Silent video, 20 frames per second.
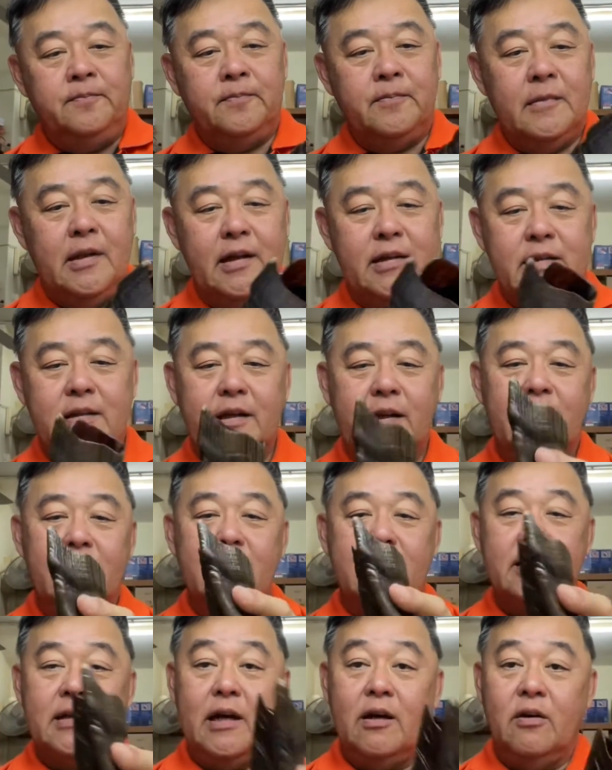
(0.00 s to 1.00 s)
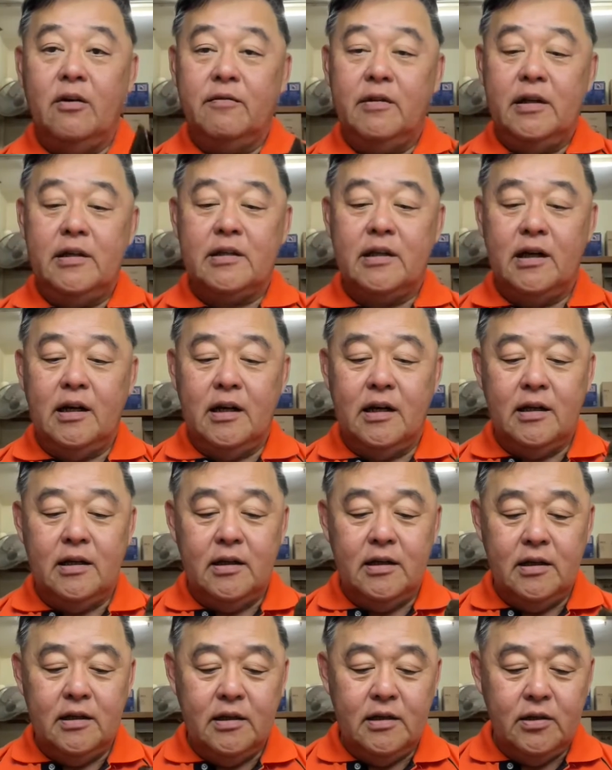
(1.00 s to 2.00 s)
Let's hear the sound of this
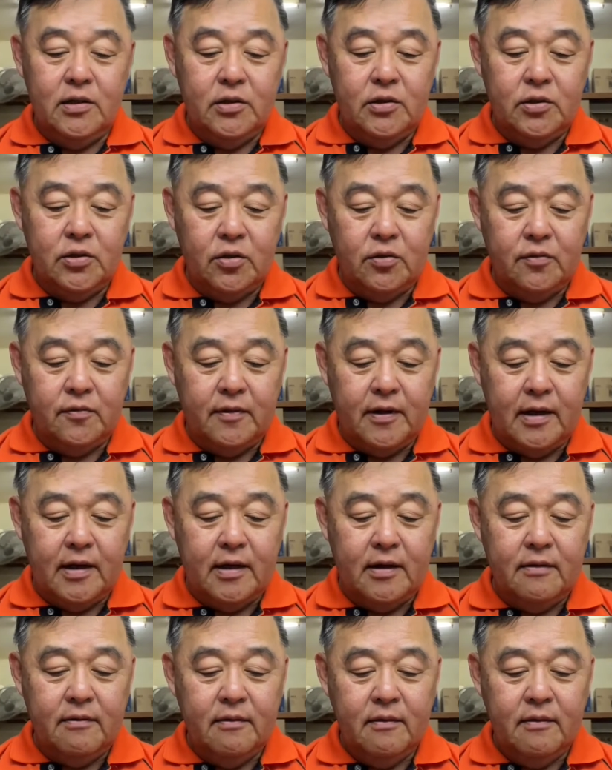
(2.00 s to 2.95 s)
shofar